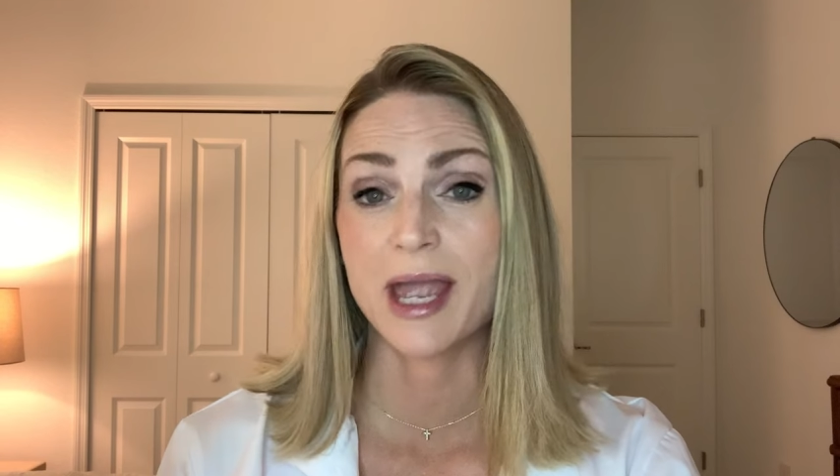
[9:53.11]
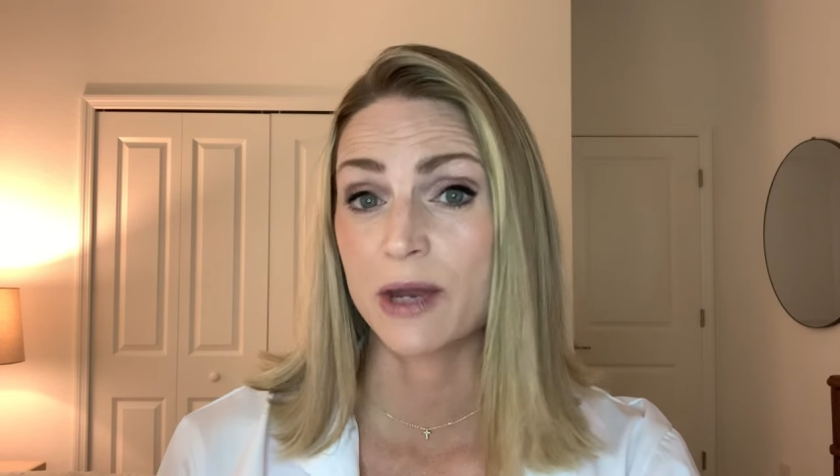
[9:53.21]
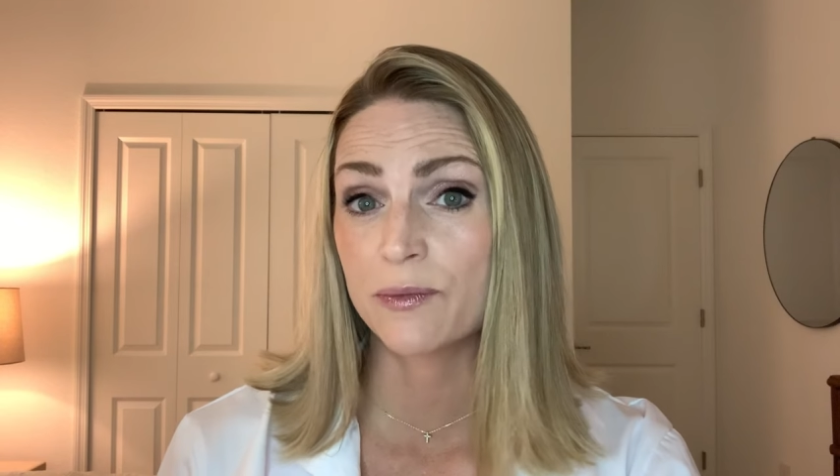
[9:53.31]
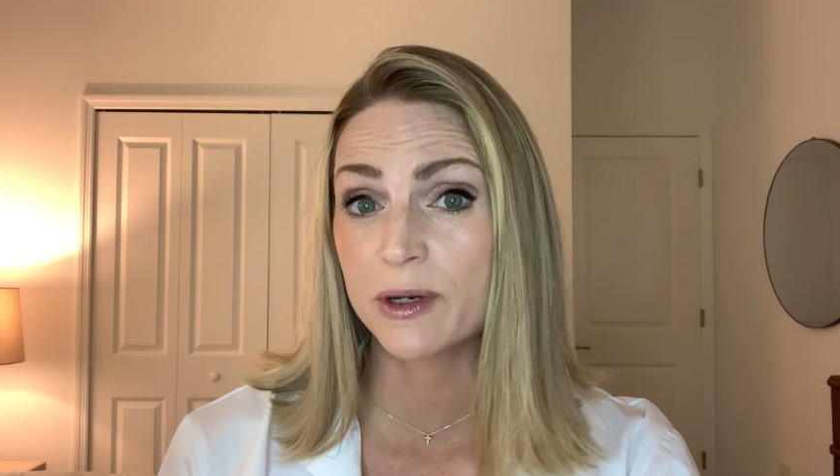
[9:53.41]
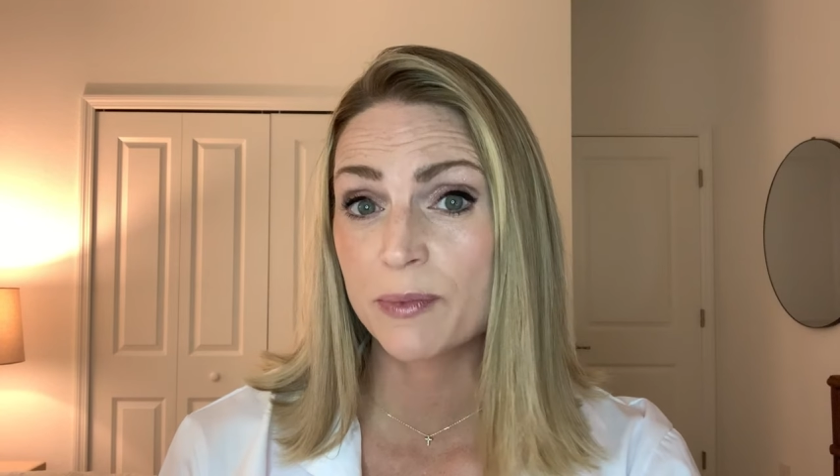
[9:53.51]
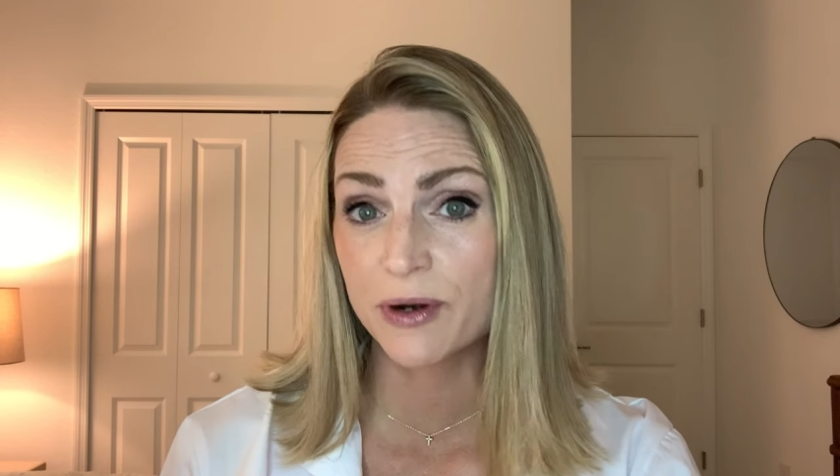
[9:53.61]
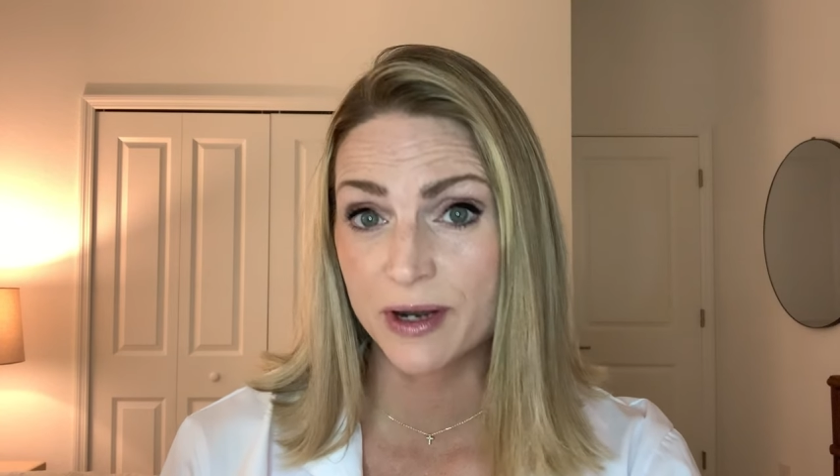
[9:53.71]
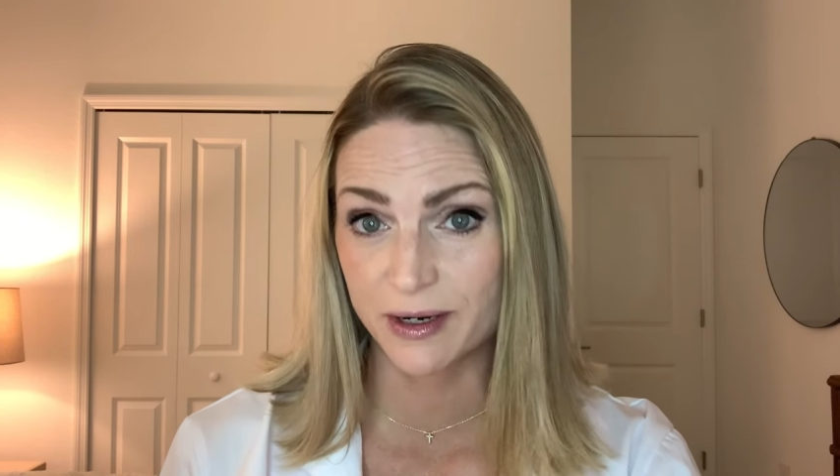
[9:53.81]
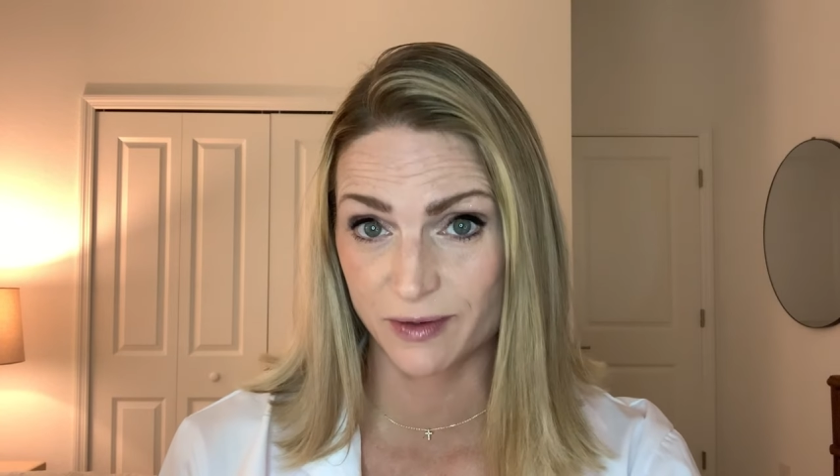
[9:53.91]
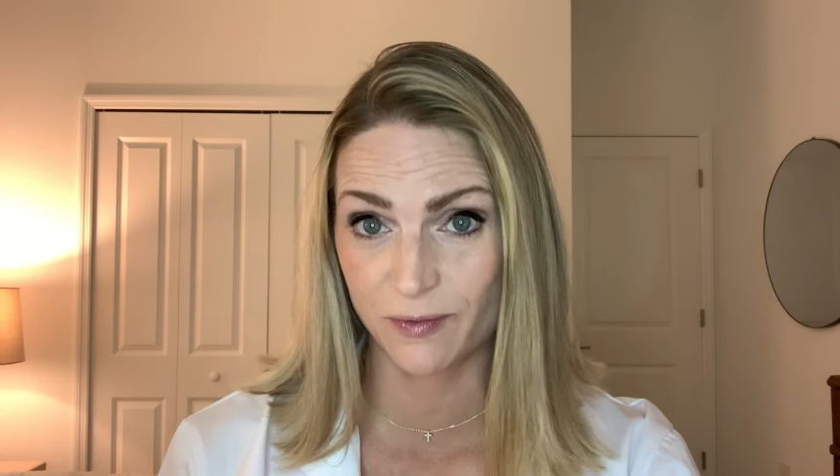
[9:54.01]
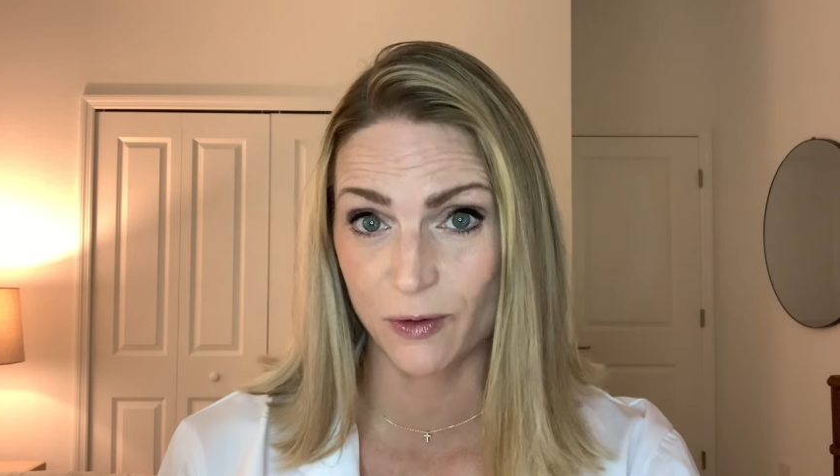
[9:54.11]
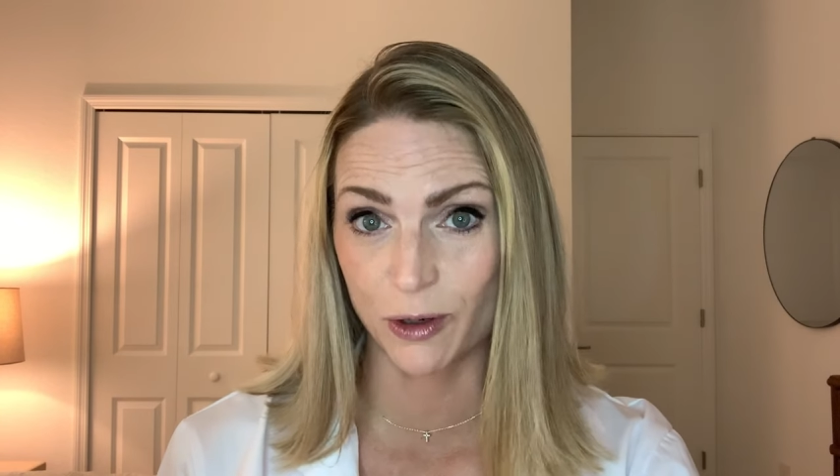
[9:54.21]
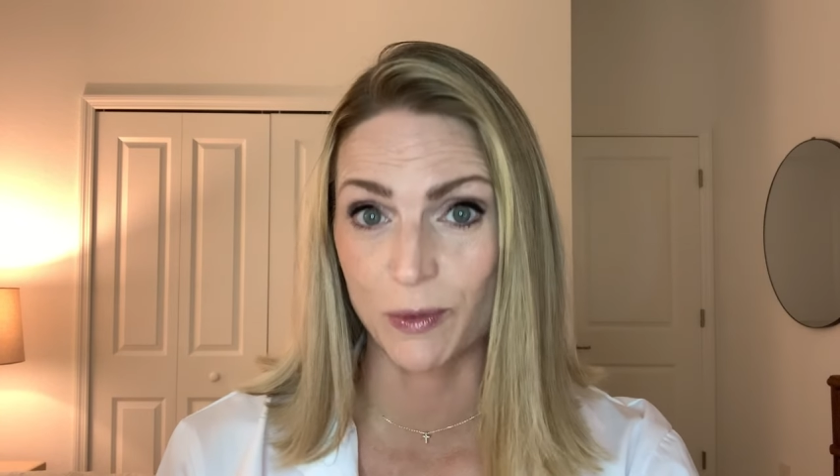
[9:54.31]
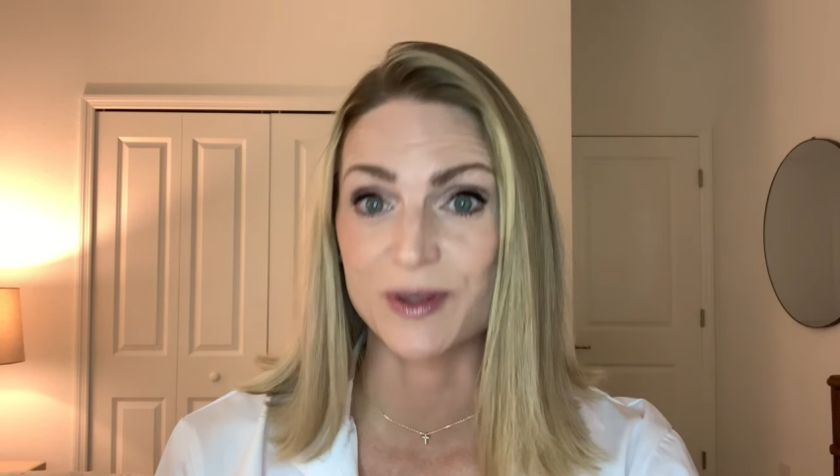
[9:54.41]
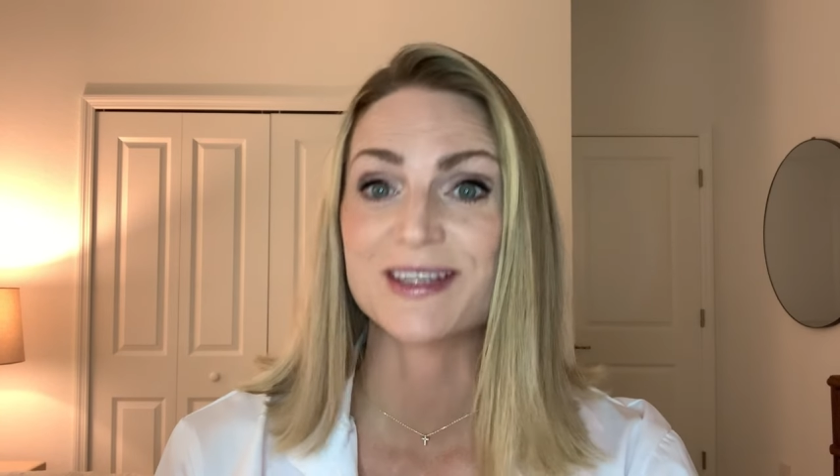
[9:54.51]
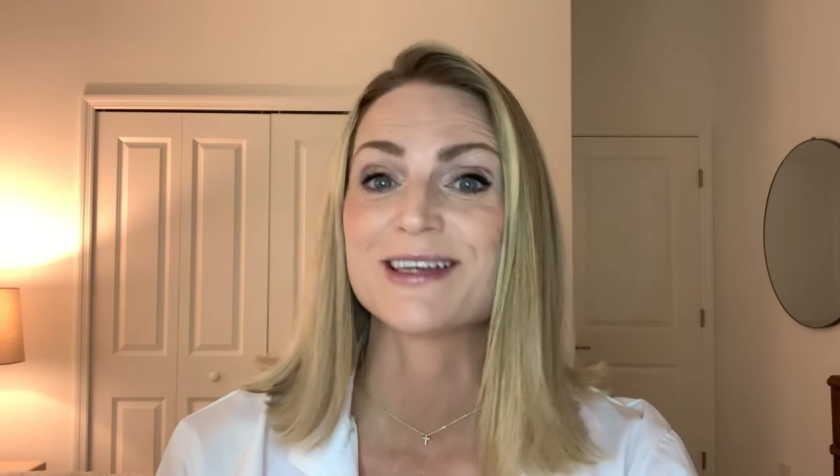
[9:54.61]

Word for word: and reproductive hormones